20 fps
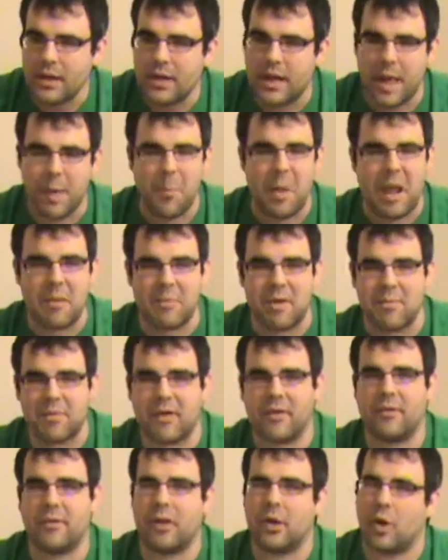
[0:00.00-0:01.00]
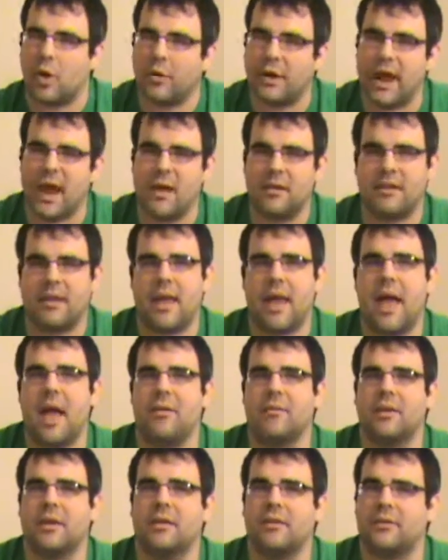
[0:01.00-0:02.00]
it made me be able to go down to
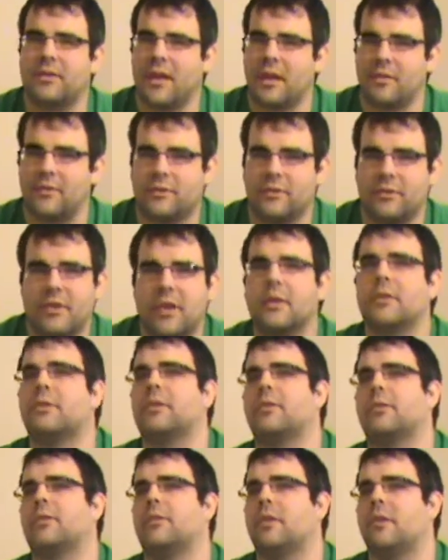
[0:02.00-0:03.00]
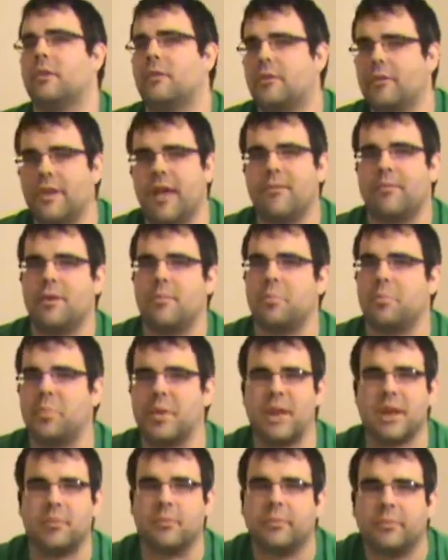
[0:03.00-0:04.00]
having instead of six, seven
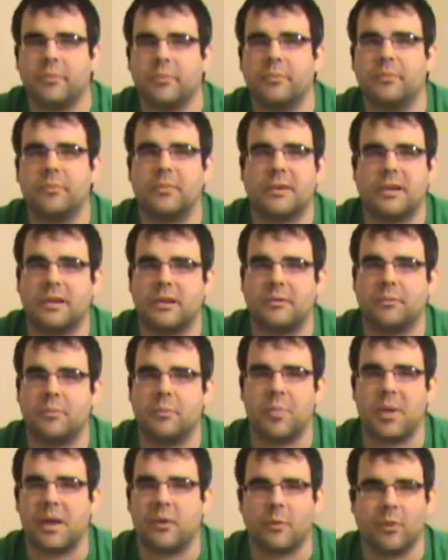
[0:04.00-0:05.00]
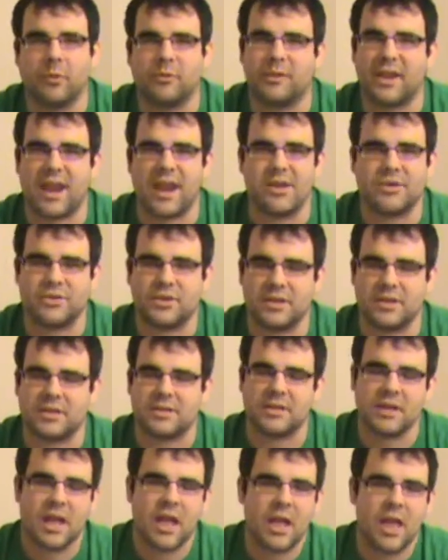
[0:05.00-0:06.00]
big, big
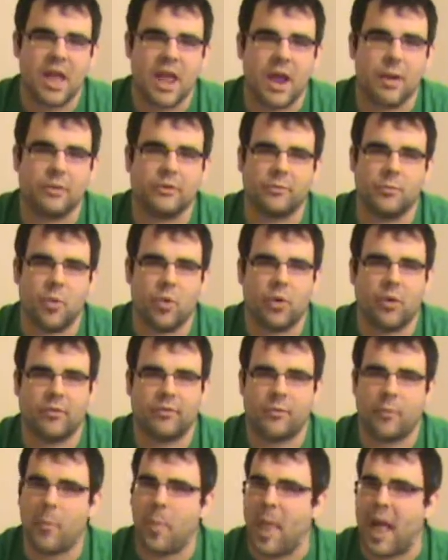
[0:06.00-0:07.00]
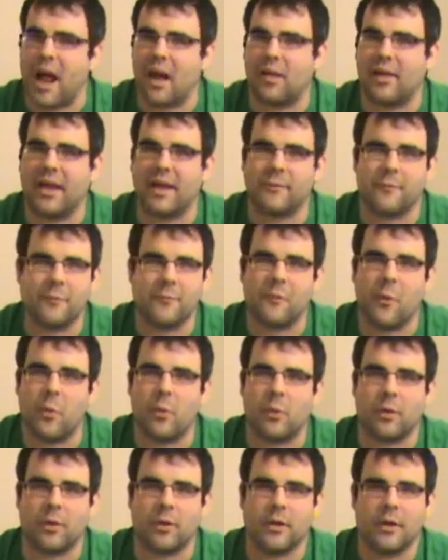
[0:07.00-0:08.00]
rotations, it was more of now like
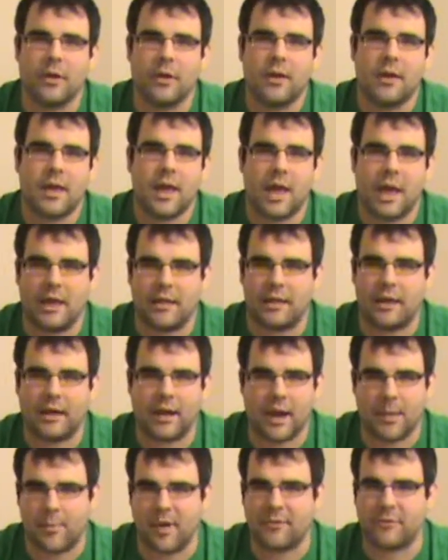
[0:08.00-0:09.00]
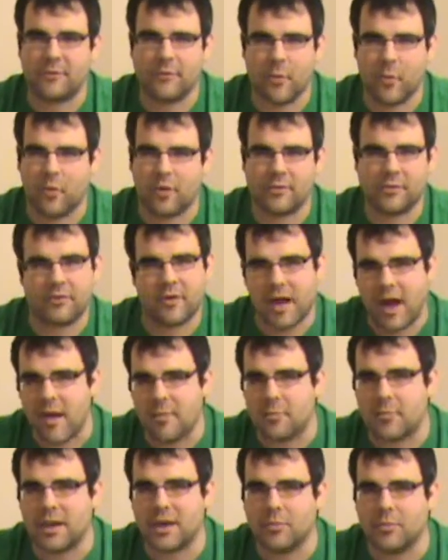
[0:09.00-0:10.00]
four. I like got my four or
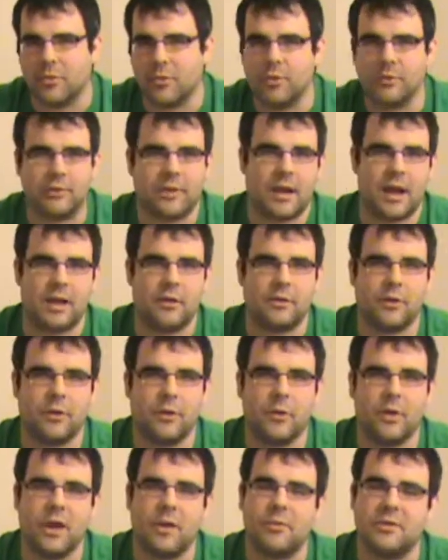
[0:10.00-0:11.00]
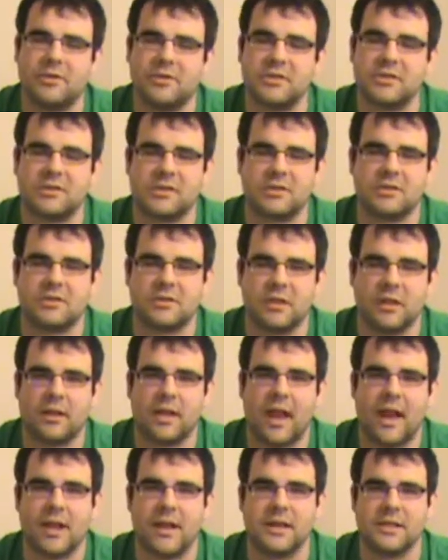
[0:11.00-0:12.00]
five big moves that I do, and it was just, just a
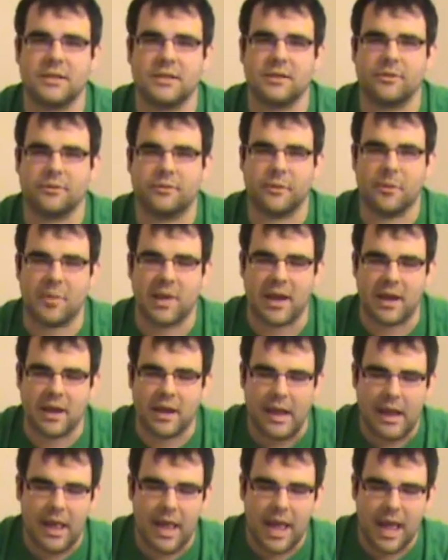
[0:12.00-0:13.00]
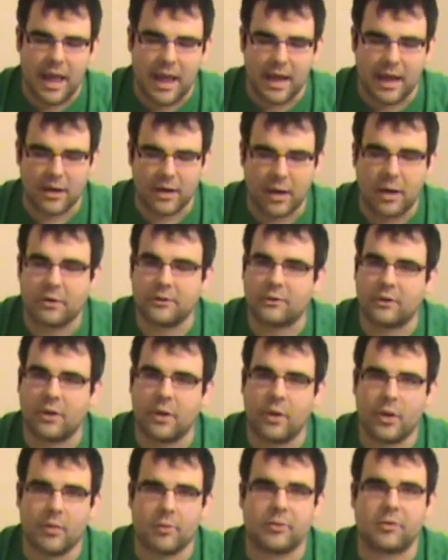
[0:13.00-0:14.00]
lot easier for me. And
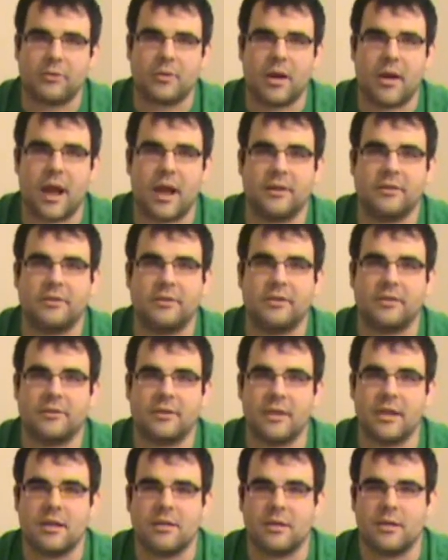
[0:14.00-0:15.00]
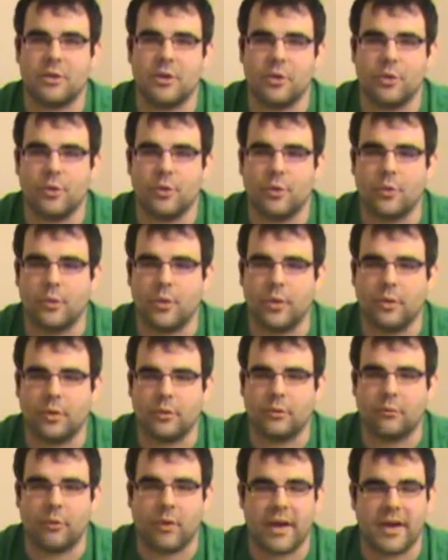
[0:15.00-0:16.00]
also, it was nice to see the new
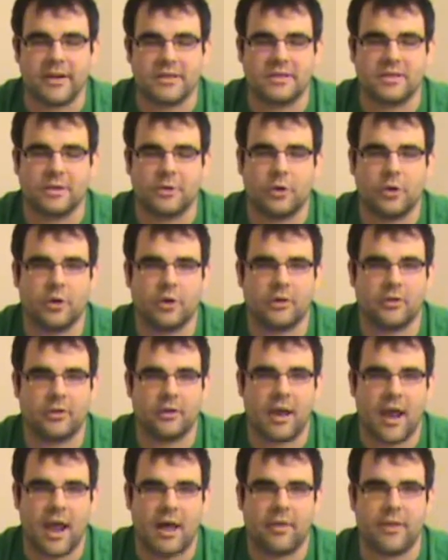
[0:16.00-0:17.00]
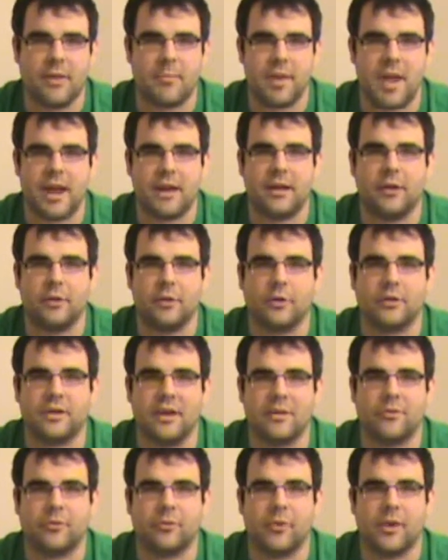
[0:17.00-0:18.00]
race looks and how they made it look
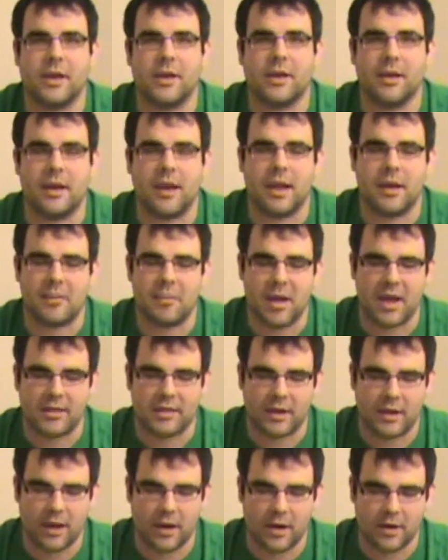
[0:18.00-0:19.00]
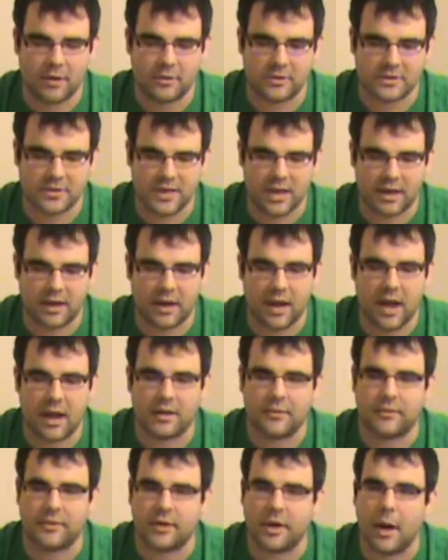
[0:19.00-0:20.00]
different and made the characters get a kind
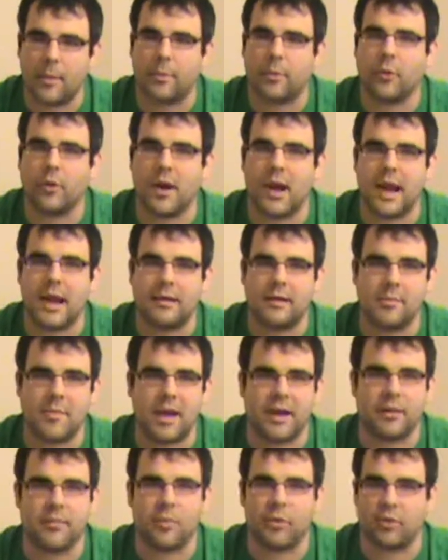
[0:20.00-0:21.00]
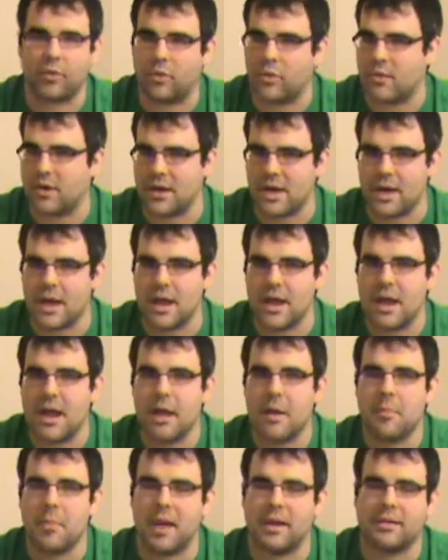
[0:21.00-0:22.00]
of an upgrade to make them look 3D,
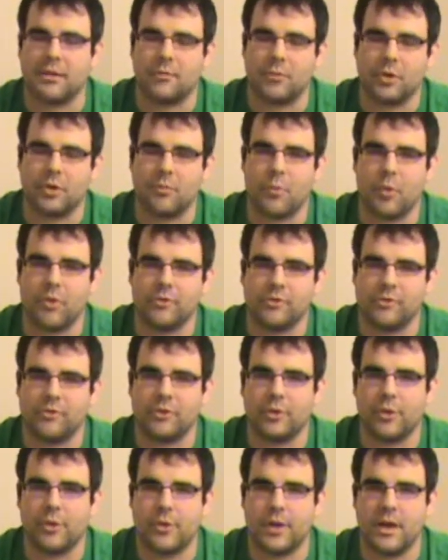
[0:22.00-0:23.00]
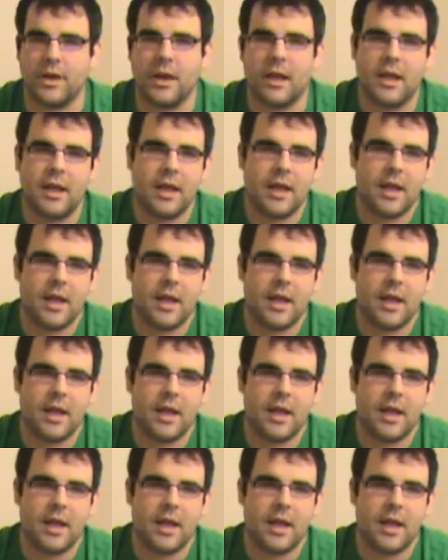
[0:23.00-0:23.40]
make them look more fluid,